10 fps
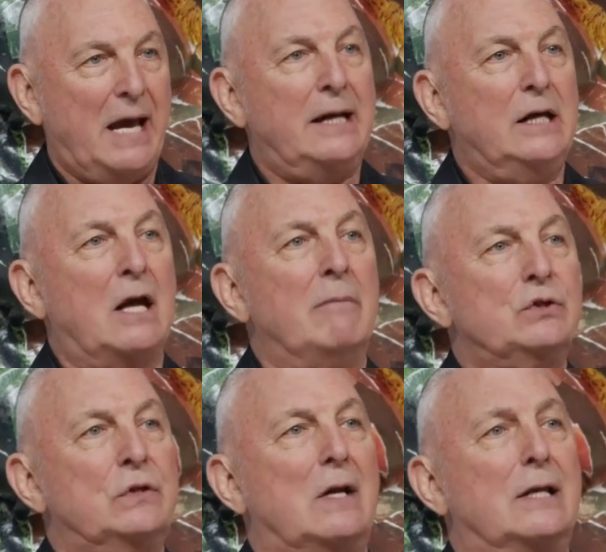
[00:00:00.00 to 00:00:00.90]
and he
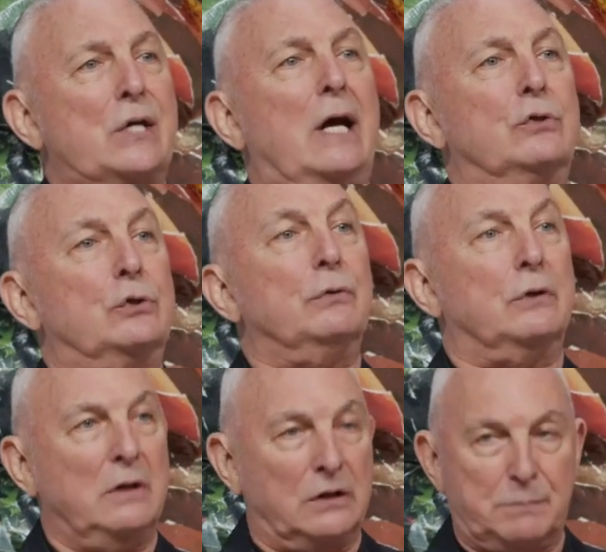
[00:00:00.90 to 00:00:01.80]
comes to tell us how to do
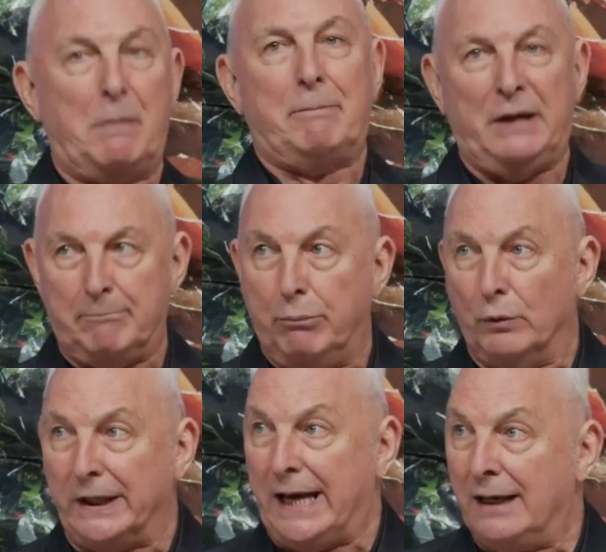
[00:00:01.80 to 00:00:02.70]
it. It's by being
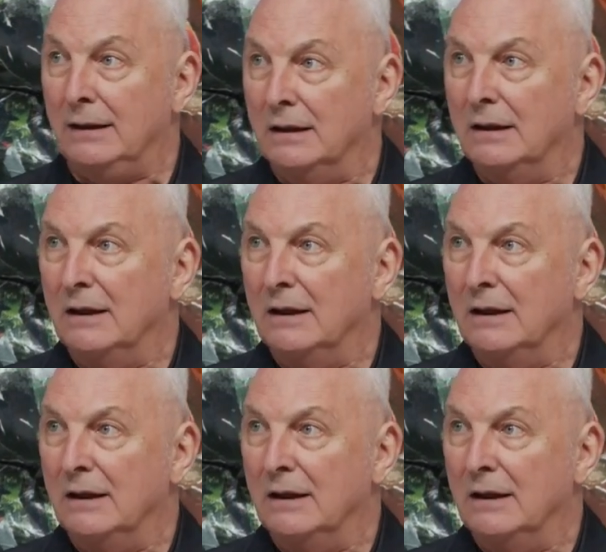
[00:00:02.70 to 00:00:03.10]
born again.